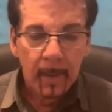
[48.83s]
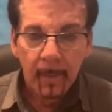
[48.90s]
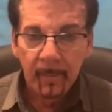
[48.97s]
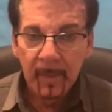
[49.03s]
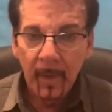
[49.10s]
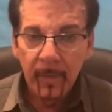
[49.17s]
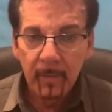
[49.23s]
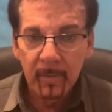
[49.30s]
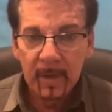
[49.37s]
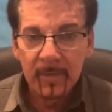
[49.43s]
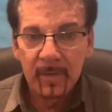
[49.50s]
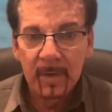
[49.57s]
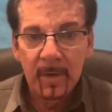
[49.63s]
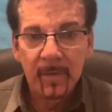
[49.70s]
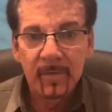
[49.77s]
The other
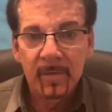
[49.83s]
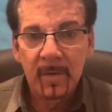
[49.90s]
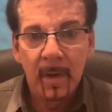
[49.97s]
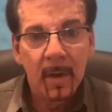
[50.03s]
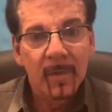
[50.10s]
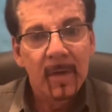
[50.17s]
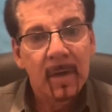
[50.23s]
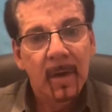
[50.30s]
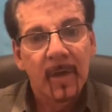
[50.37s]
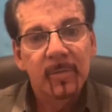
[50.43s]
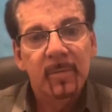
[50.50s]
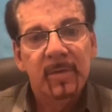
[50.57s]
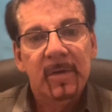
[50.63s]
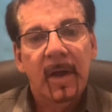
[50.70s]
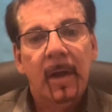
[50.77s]
reason is none of the
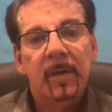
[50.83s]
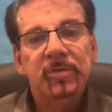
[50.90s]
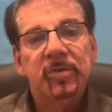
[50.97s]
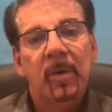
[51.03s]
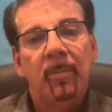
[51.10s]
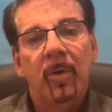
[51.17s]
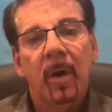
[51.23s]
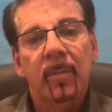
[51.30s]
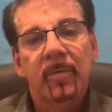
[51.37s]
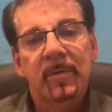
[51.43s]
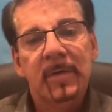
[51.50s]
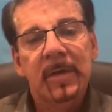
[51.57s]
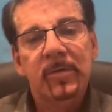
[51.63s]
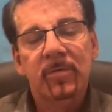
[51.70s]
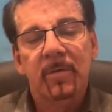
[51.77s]
cosmetology or barber
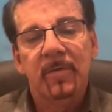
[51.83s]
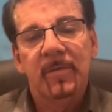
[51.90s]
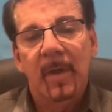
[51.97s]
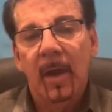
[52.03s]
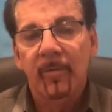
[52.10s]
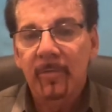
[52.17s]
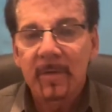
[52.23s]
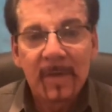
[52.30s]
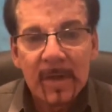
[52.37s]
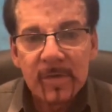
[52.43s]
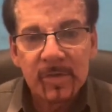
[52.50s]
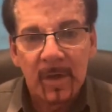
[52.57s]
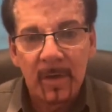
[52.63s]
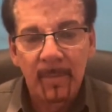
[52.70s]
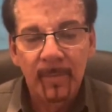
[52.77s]
teachers ever
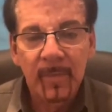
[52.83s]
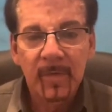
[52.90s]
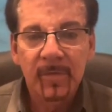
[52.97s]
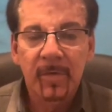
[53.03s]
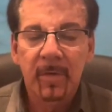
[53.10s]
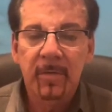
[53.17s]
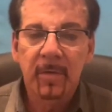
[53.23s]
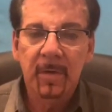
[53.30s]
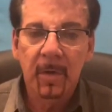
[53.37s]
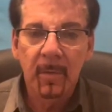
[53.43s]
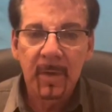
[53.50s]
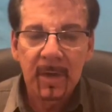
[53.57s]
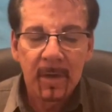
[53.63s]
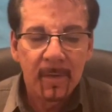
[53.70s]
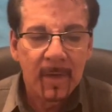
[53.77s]
teach it. So you're
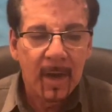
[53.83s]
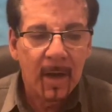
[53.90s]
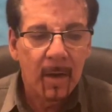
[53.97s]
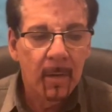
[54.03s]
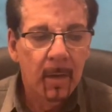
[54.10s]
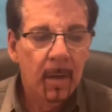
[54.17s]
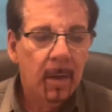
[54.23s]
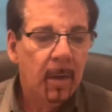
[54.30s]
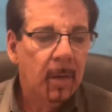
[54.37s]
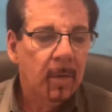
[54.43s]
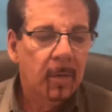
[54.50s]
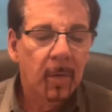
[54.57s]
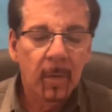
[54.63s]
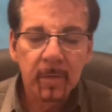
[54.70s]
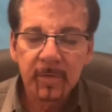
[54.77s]
going in there
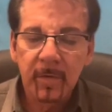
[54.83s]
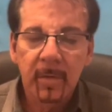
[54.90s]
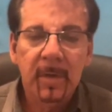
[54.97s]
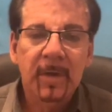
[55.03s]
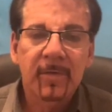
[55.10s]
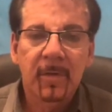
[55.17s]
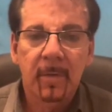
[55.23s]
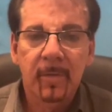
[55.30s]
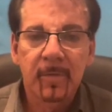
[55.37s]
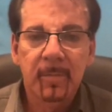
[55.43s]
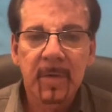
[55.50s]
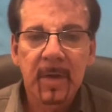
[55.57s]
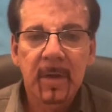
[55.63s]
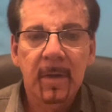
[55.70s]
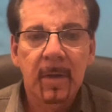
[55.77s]
cold turkey, so to
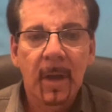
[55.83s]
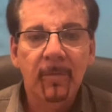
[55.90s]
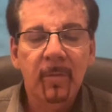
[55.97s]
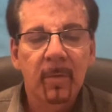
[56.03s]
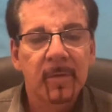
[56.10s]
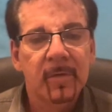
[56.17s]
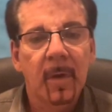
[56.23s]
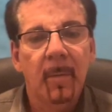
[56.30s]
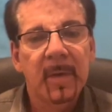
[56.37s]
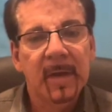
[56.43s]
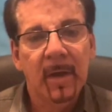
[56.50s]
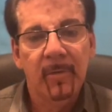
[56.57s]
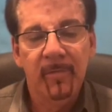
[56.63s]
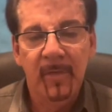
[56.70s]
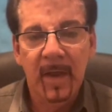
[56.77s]
speak, and everyone's coming
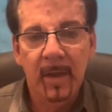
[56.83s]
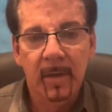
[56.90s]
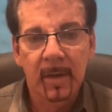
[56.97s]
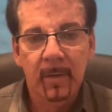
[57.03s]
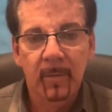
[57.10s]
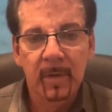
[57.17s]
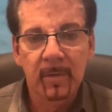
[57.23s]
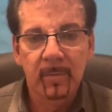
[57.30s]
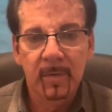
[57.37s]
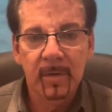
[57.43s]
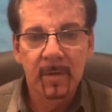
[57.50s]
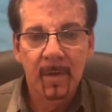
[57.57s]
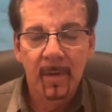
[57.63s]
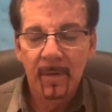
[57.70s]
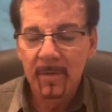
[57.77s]
out failing with
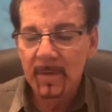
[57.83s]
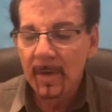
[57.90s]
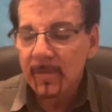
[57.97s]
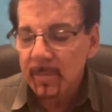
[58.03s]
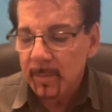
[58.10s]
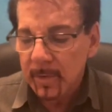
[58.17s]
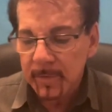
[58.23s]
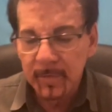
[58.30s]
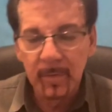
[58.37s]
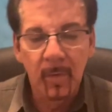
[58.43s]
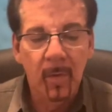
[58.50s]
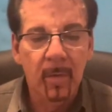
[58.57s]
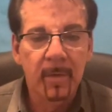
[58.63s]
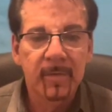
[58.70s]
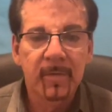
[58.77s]
dismal
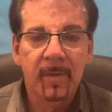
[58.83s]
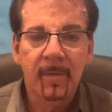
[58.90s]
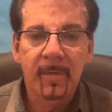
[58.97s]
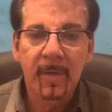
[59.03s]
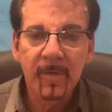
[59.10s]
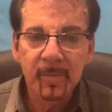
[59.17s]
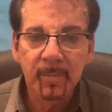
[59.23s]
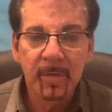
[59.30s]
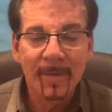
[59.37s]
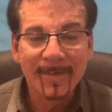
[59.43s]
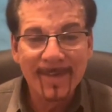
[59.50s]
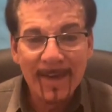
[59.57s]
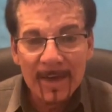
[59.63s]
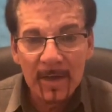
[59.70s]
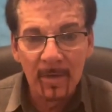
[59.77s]
scores in this
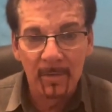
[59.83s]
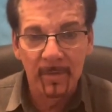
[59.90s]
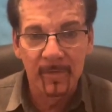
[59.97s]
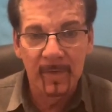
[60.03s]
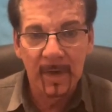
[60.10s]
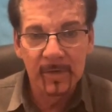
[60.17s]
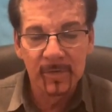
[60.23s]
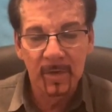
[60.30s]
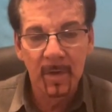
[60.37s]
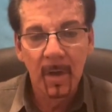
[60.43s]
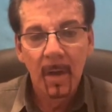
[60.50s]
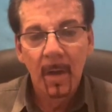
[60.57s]
particular section.